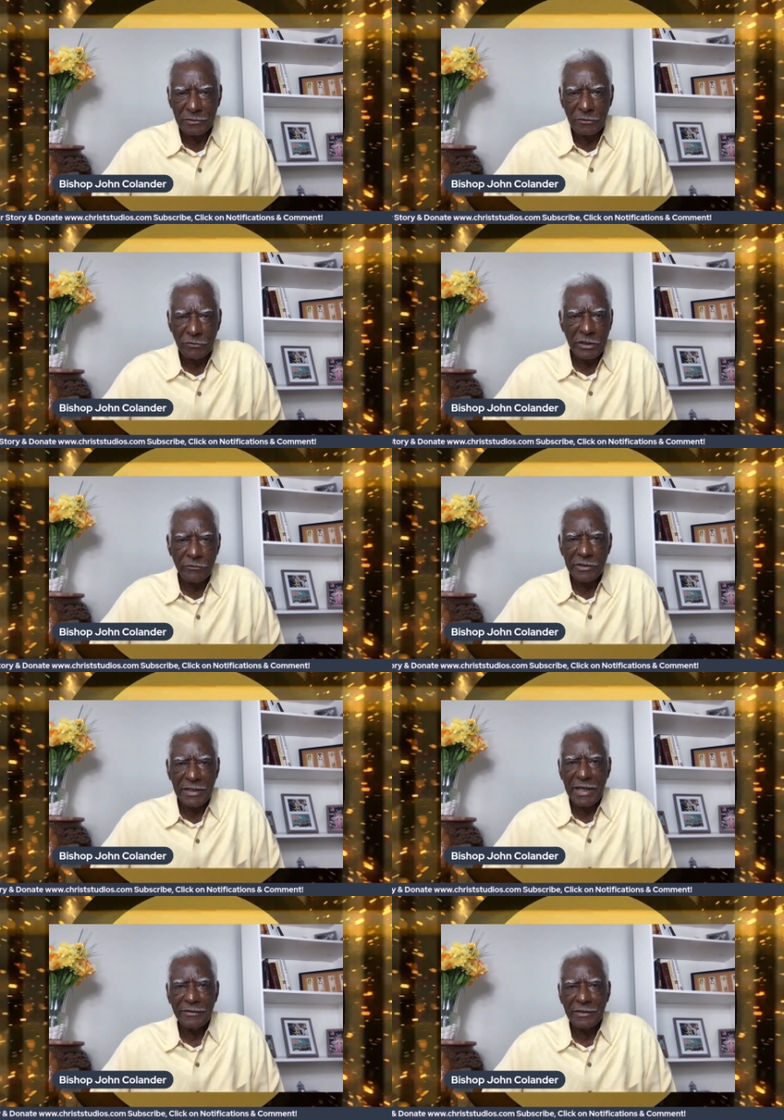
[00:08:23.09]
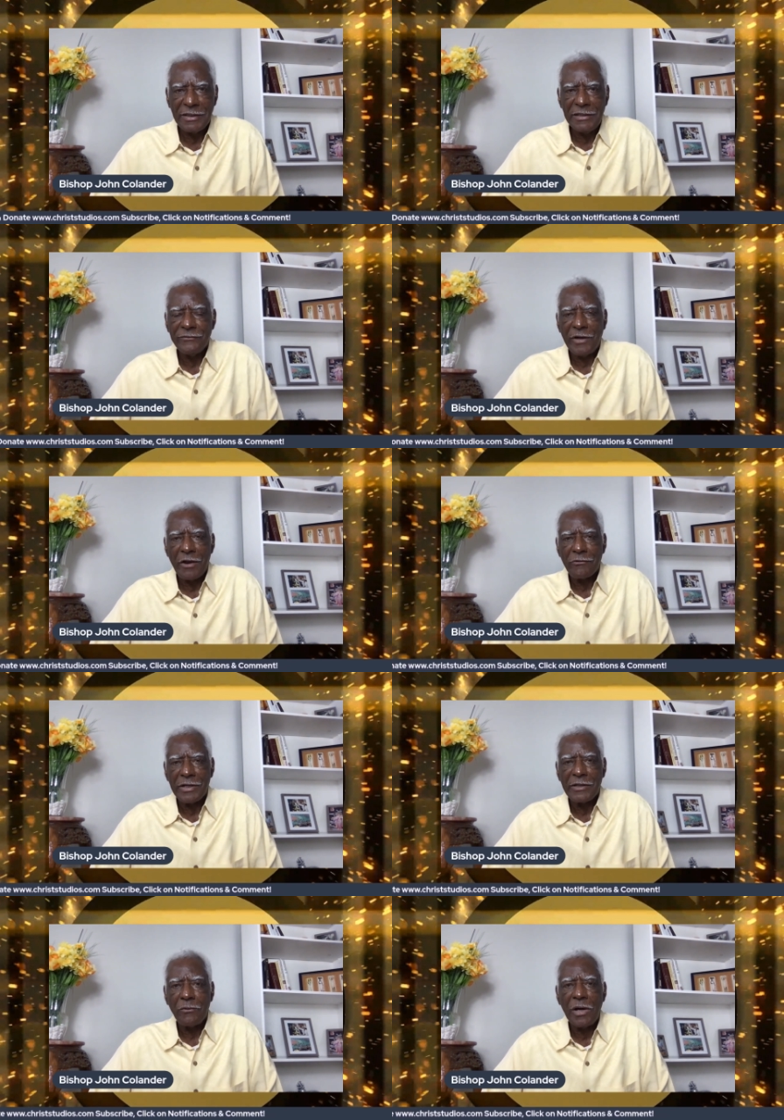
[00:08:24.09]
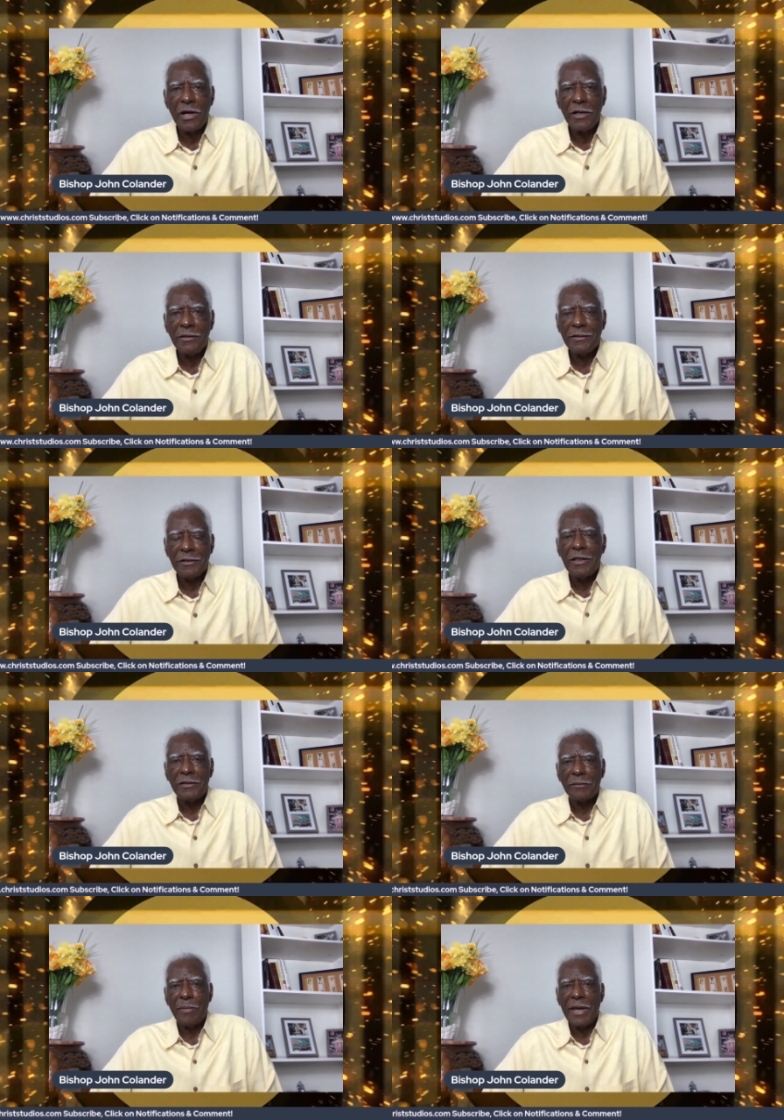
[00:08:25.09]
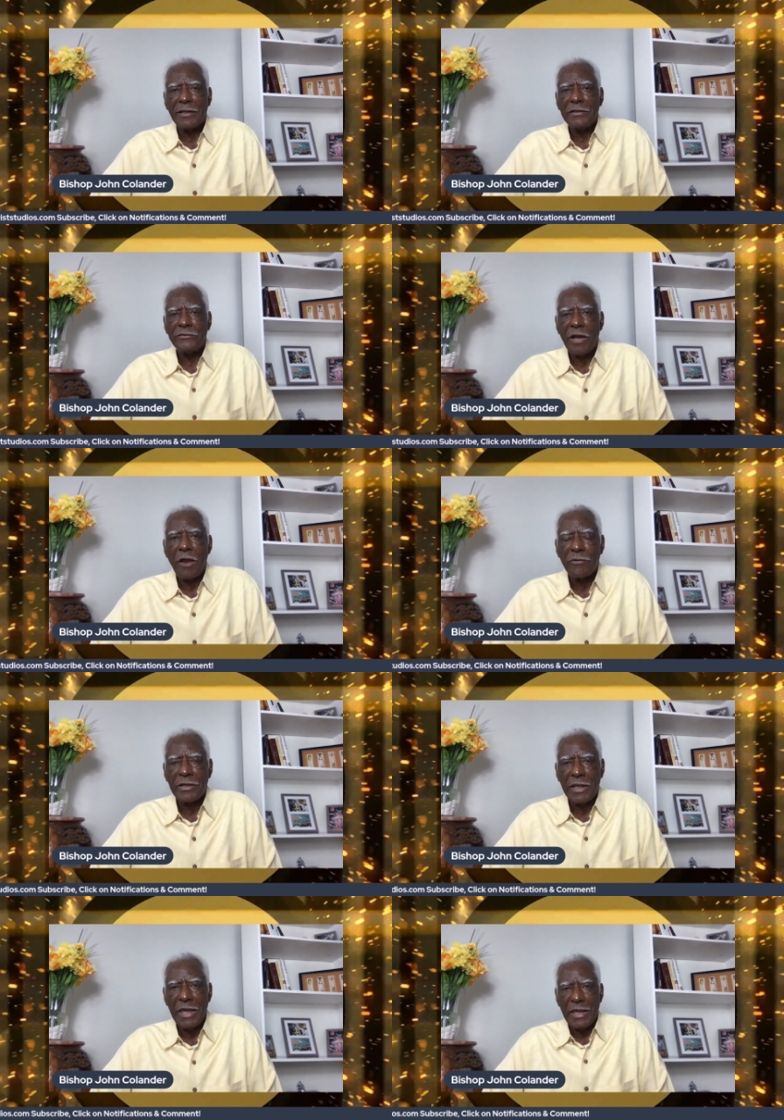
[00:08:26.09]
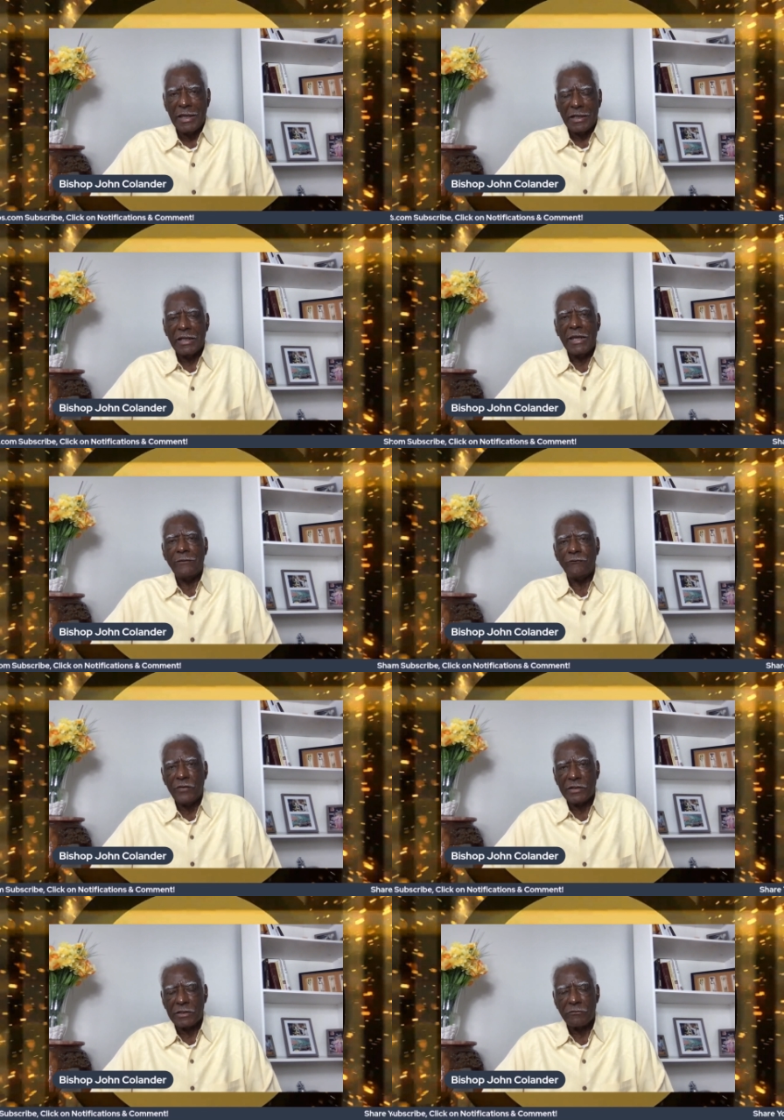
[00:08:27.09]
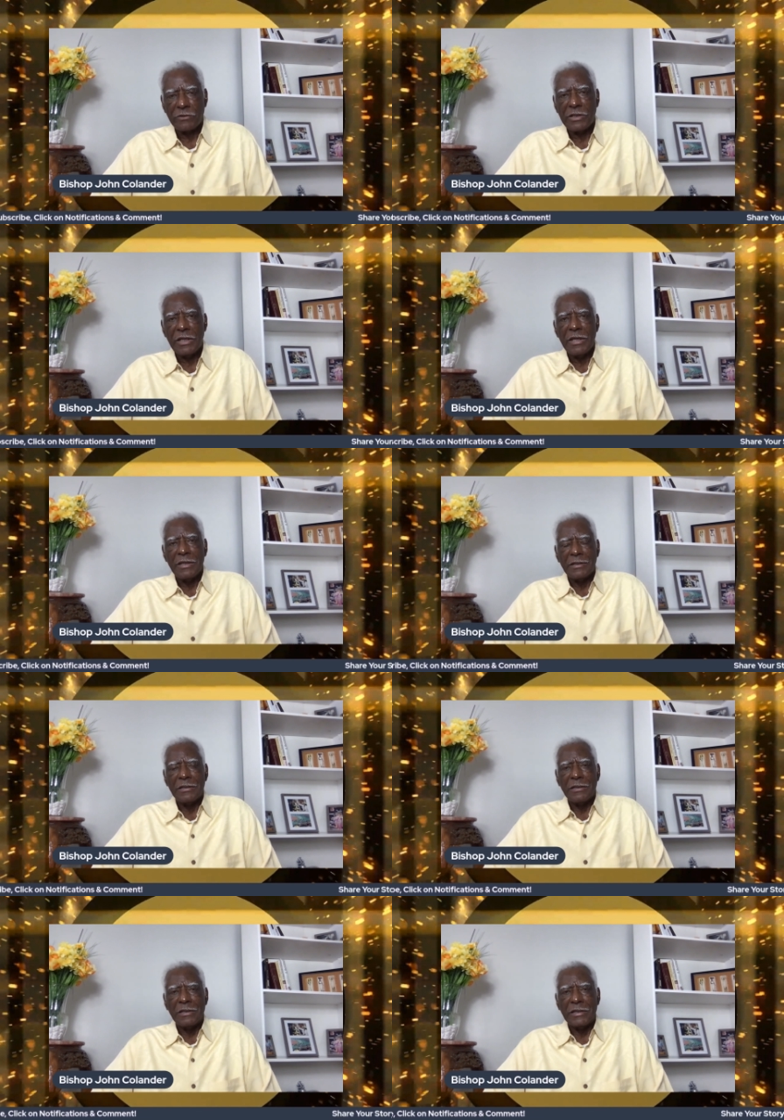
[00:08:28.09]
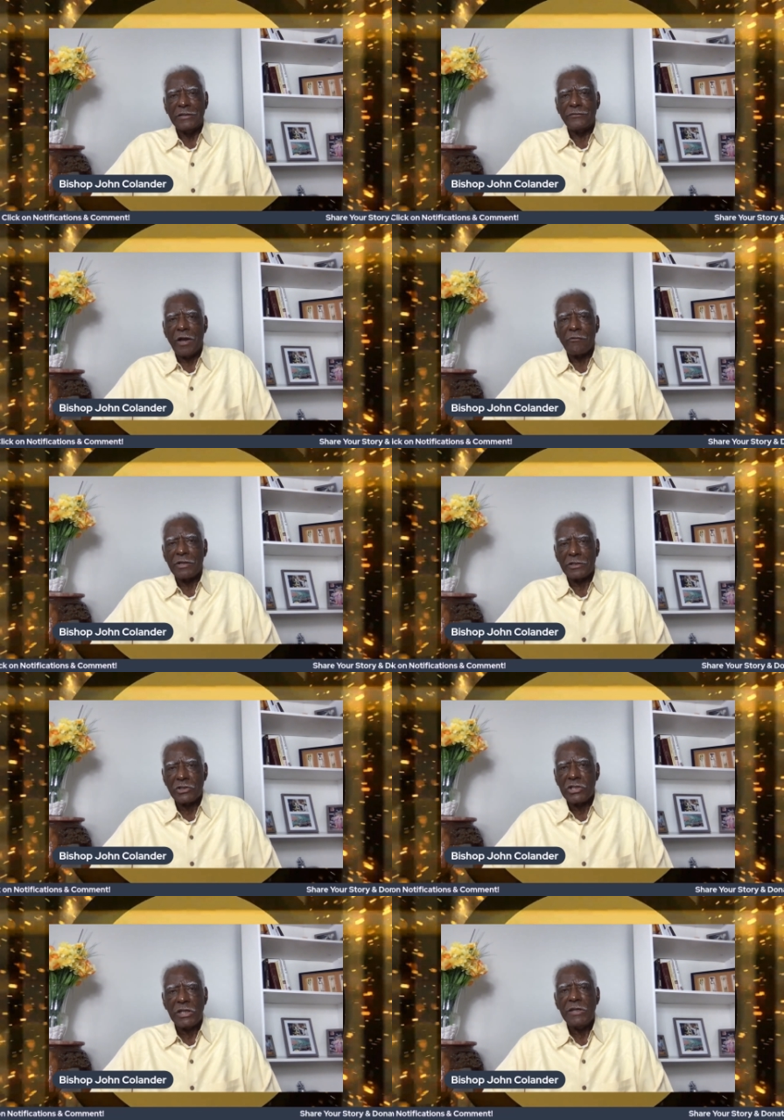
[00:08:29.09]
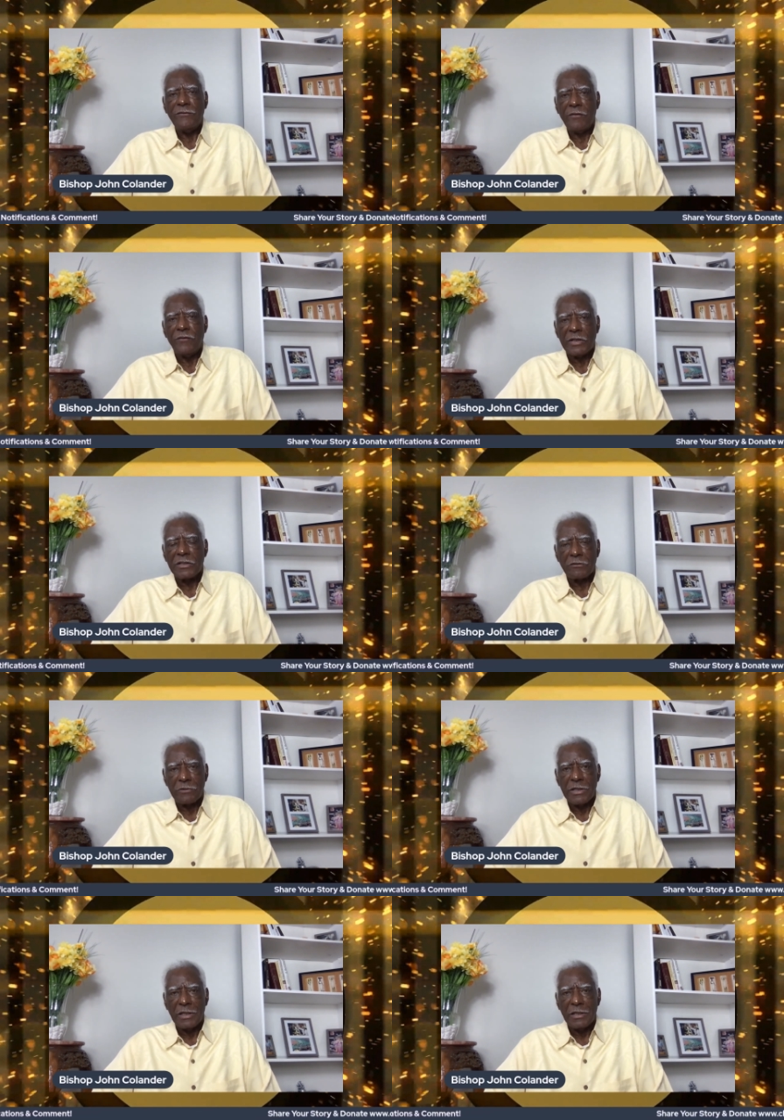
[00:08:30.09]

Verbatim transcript: When you realize that he's already won the battle. He's already claimed victory. He's already achieved the victory.